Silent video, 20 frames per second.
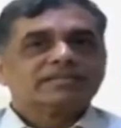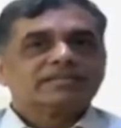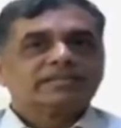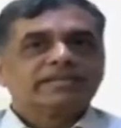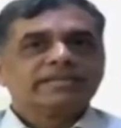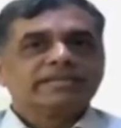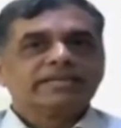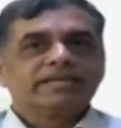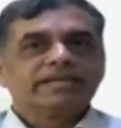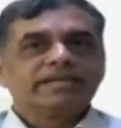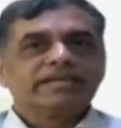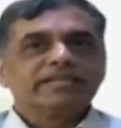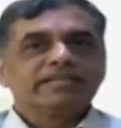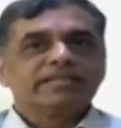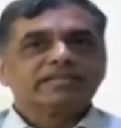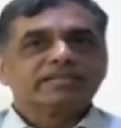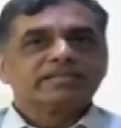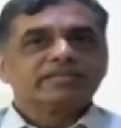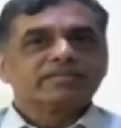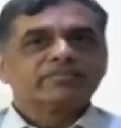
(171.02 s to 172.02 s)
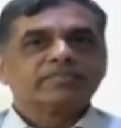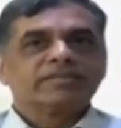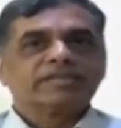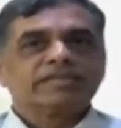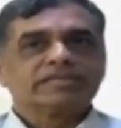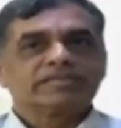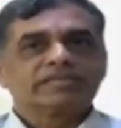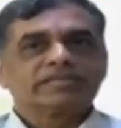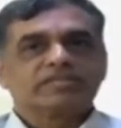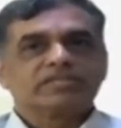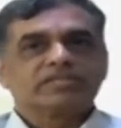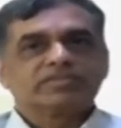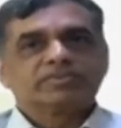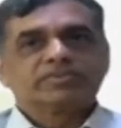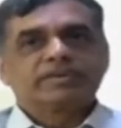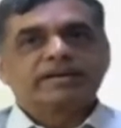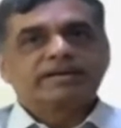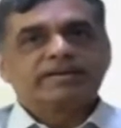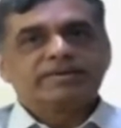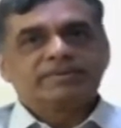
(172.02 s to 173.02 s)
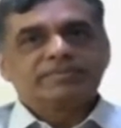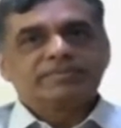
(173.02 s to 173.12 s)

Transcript: regain the margin spread.